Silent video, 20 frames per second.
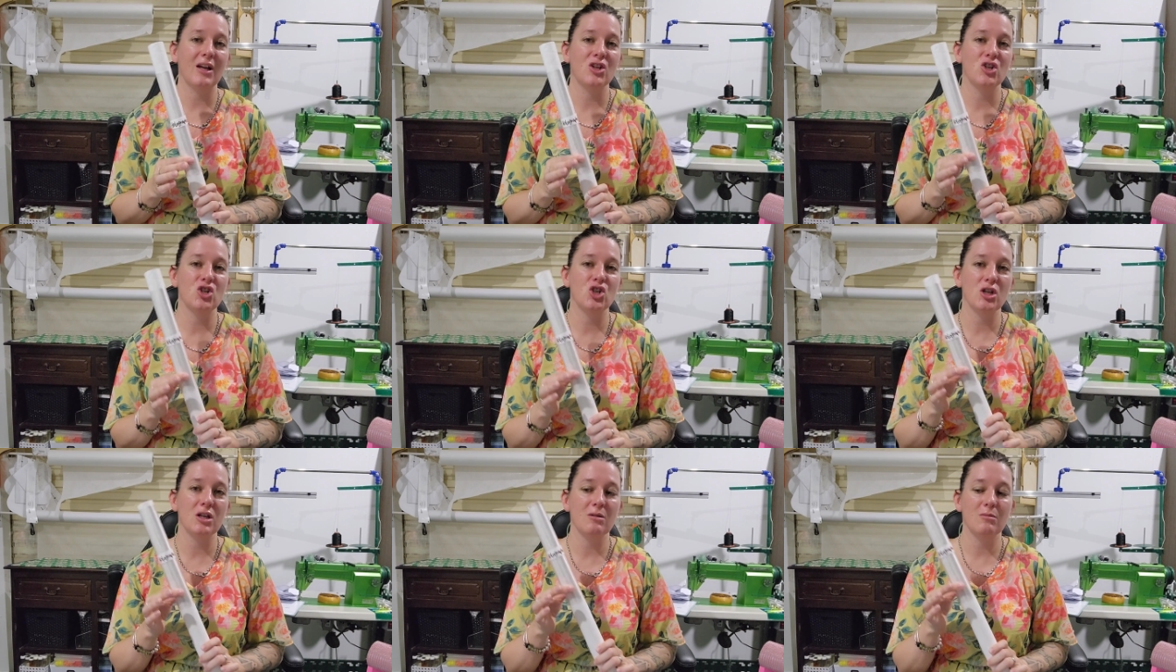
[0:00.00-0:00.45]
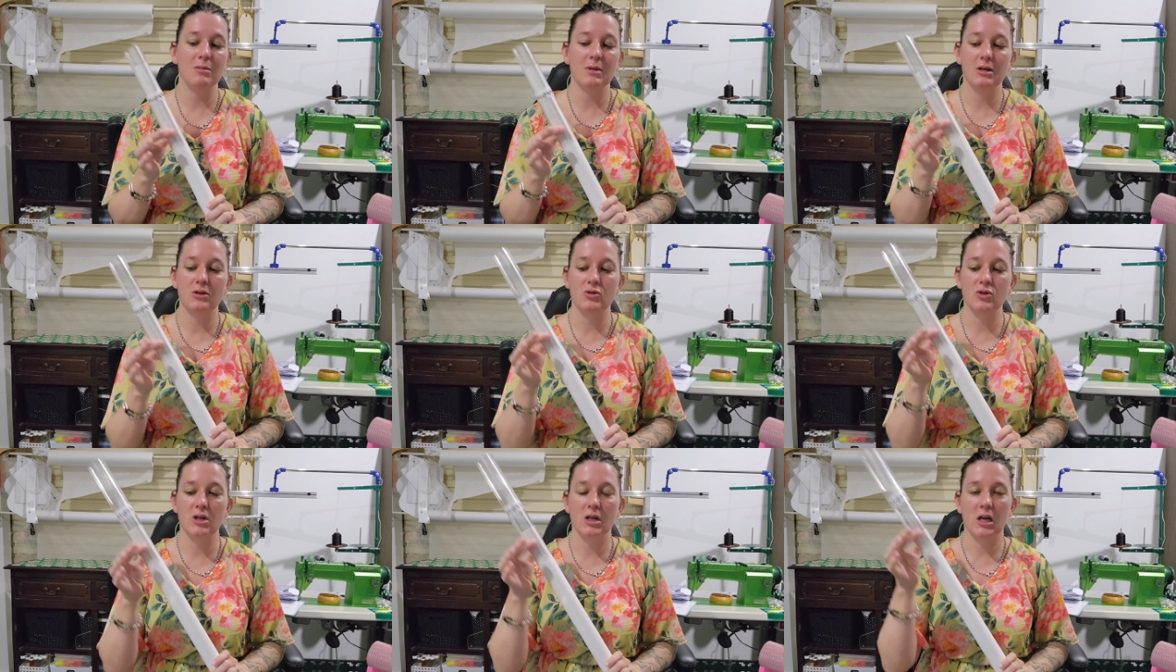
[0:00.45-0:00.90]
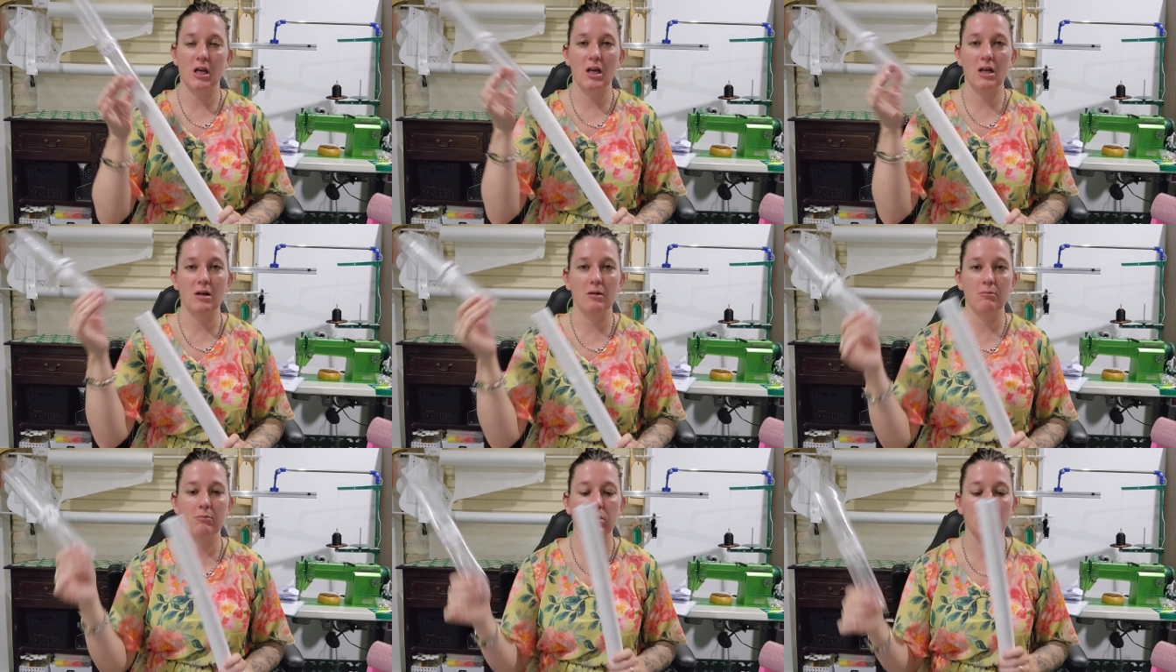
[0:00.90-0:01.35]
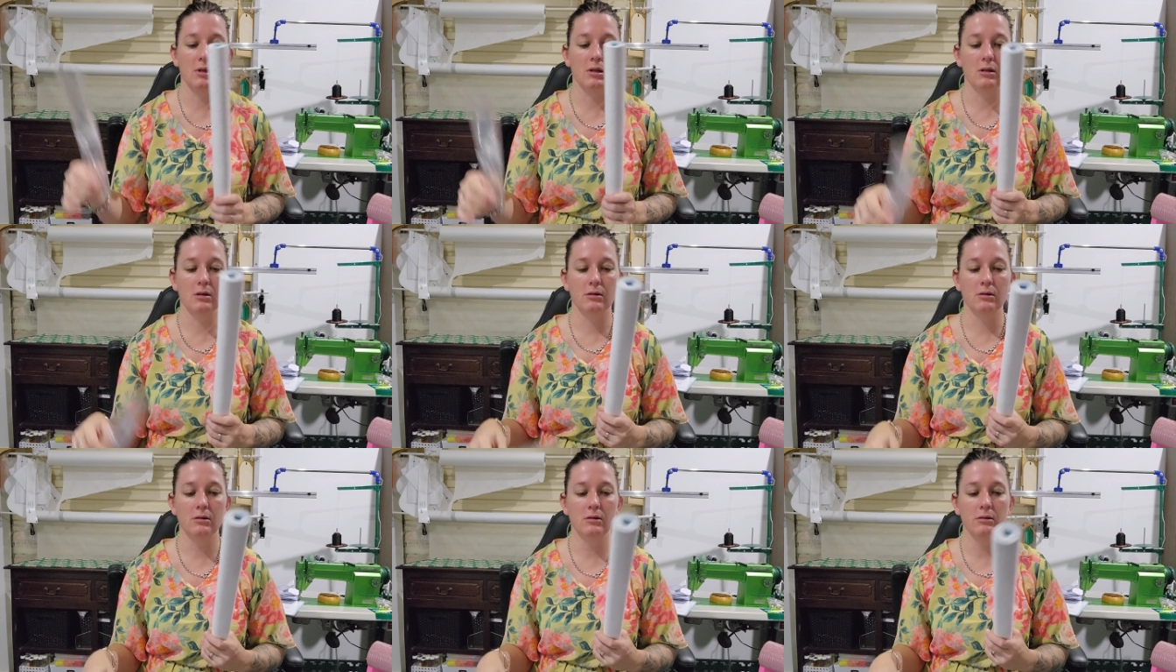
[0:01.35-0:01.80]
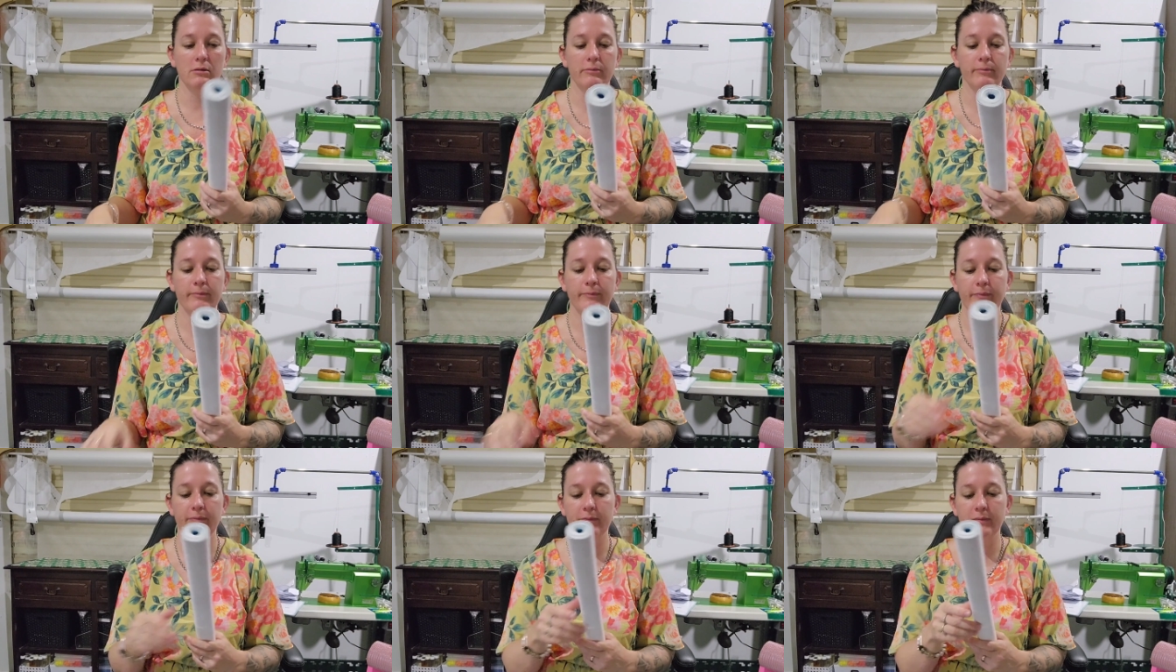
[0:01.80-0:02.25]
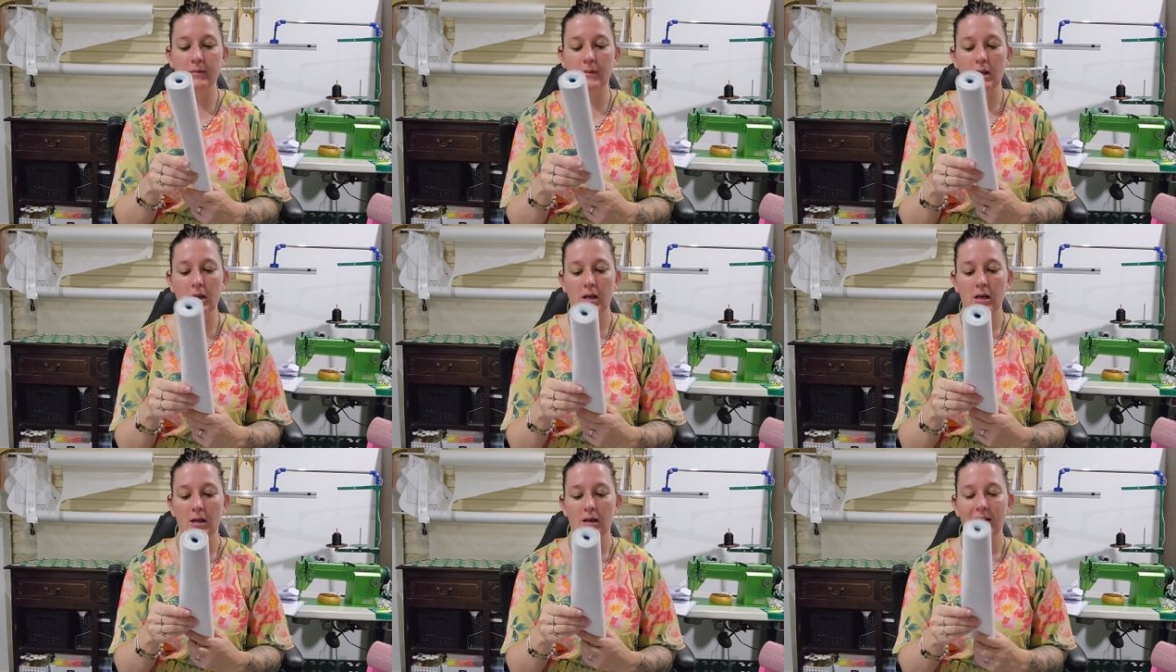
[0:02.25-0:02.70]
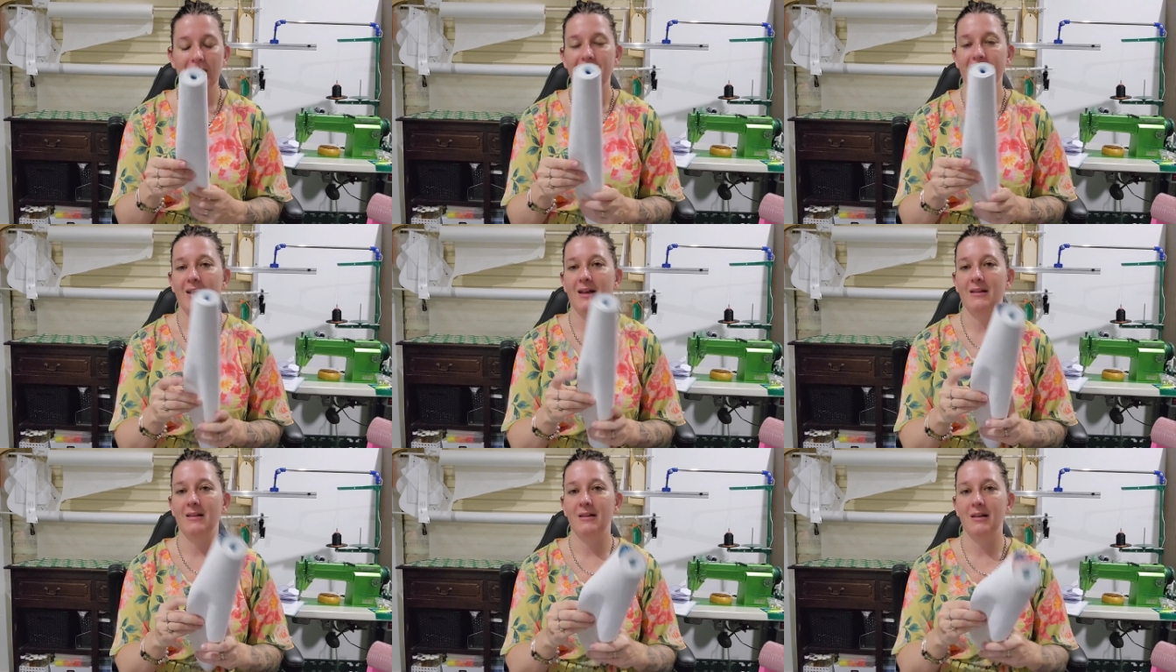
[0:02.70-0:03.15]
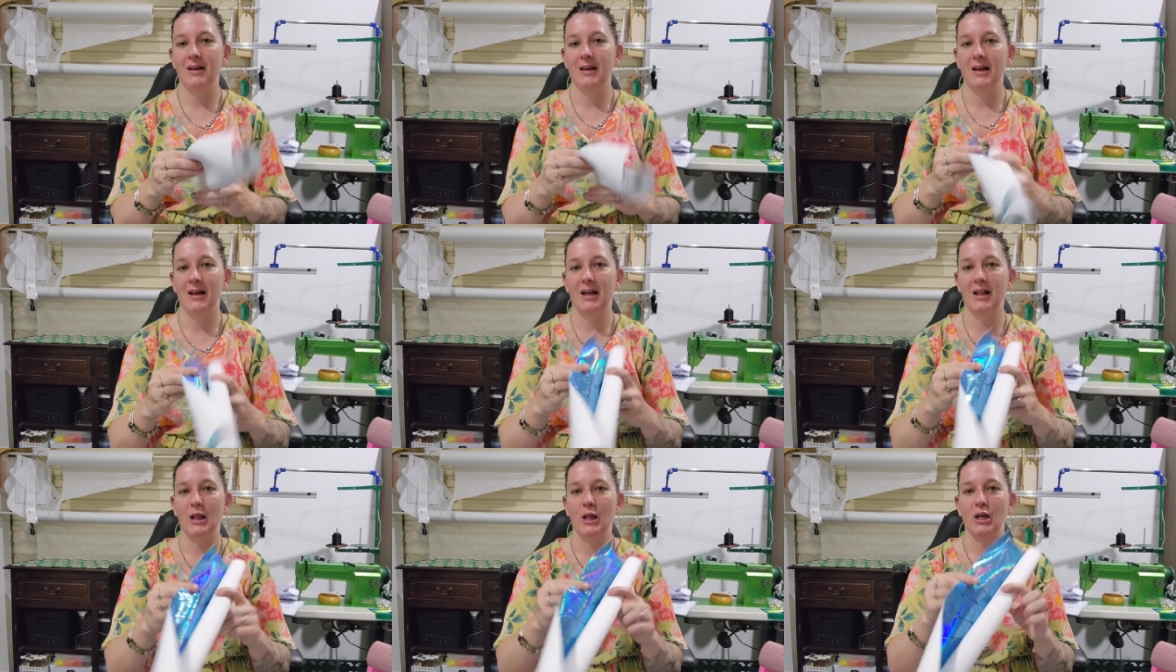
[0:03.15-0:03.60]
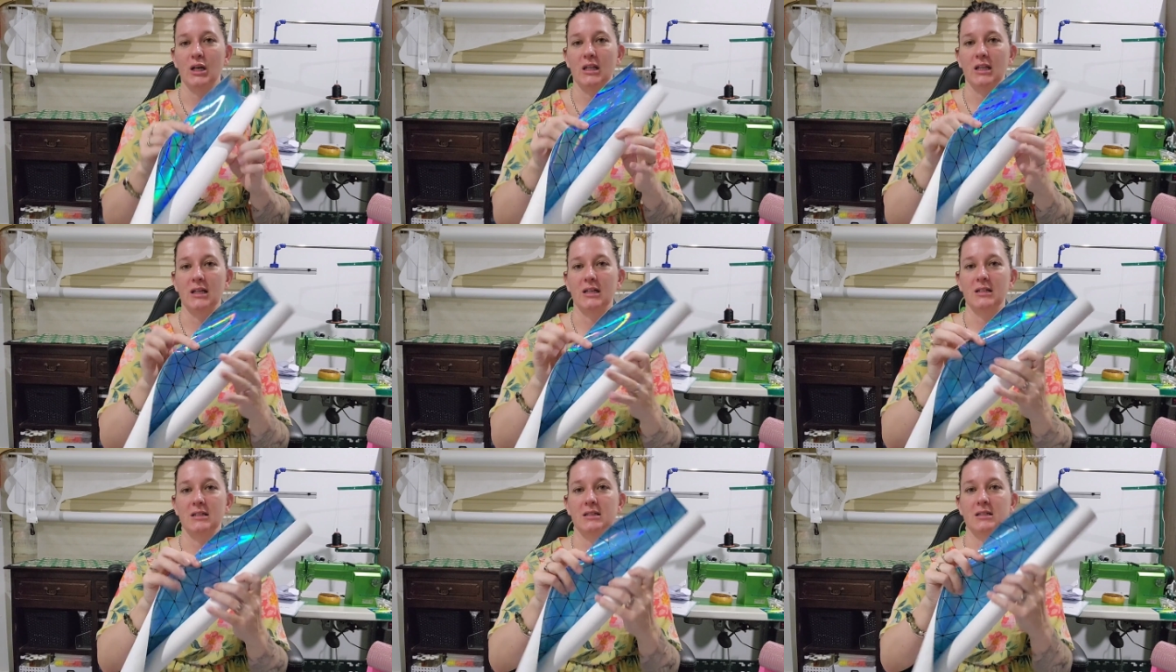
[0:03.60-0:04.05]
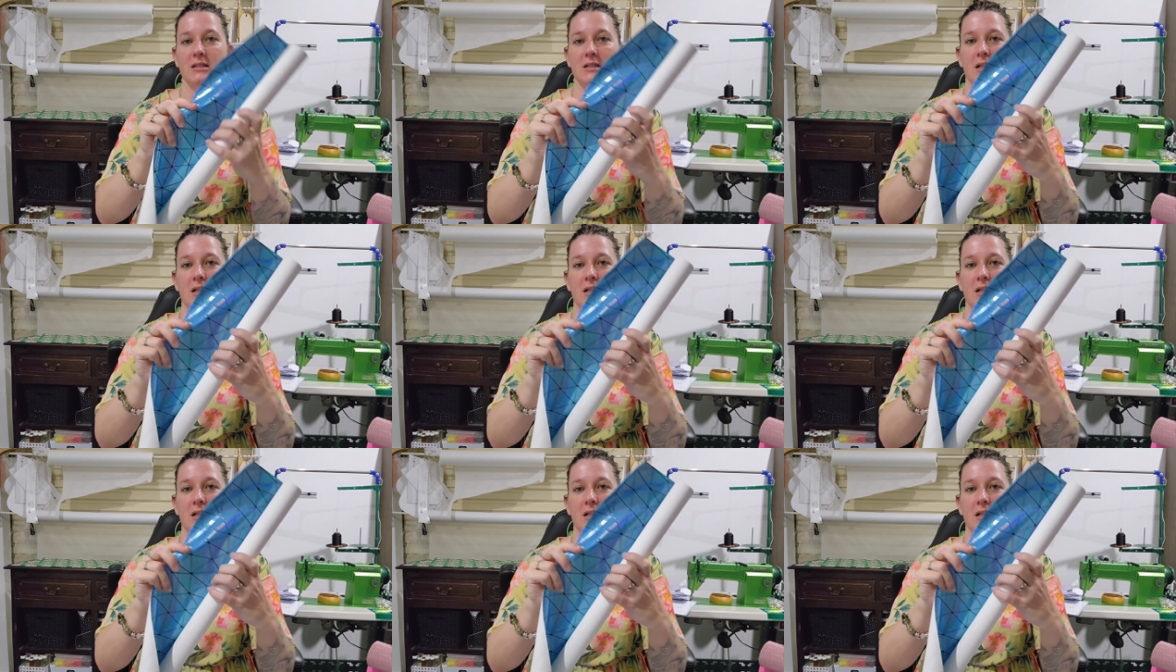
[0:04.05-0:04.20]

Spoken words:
Geometric in blue. And look at this.